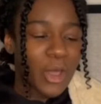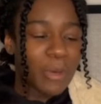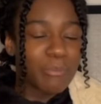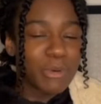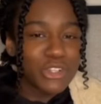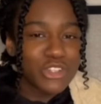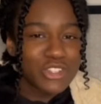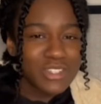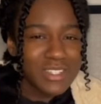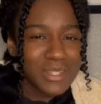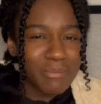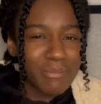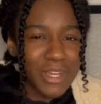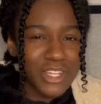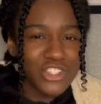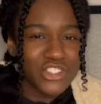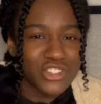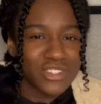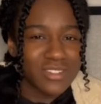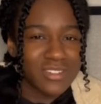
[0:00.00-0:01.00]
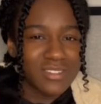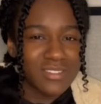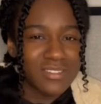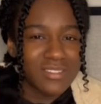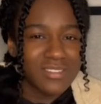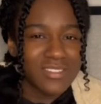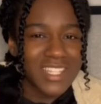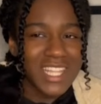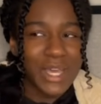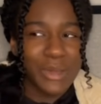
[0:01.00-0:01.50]
Well, just imagine.
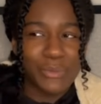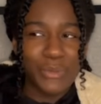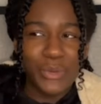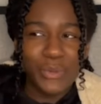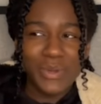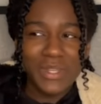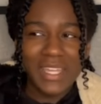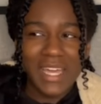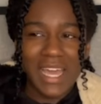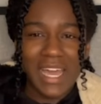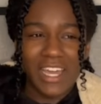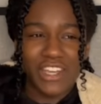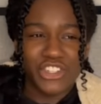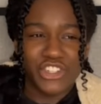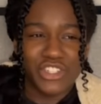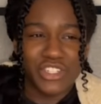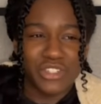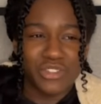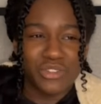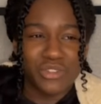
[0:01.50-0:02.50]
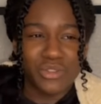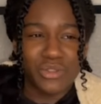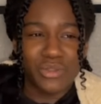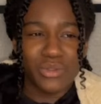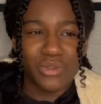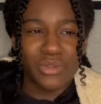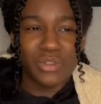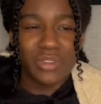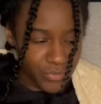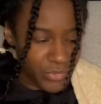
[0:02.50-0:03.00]
Like, what would I actually
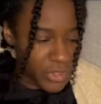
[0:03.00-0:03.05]
do?